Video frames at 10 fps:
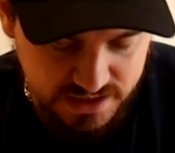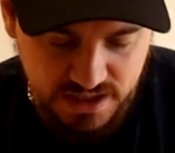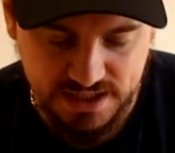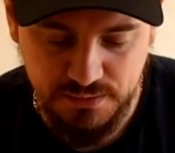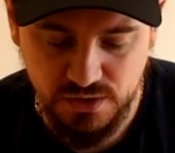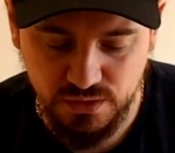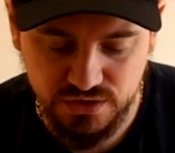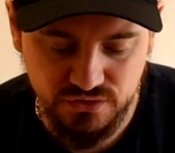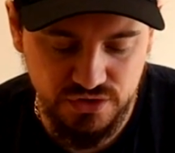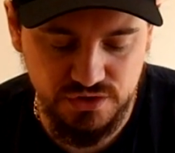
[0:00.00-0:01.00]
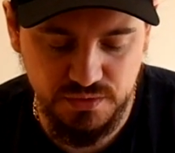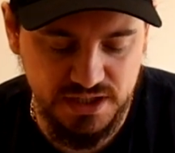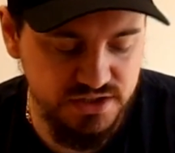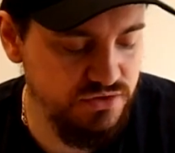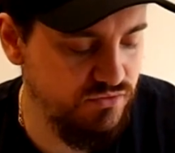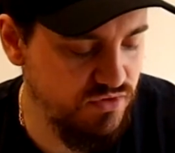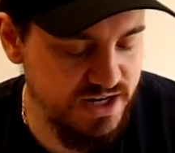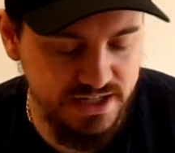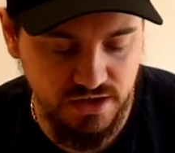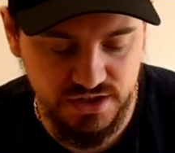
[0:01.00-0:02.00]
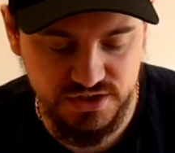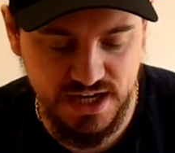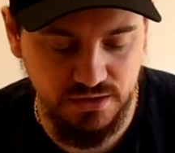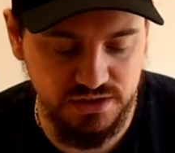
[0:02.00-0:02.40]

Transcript: Okay, we've got all the screws as well. This is a really nice shell.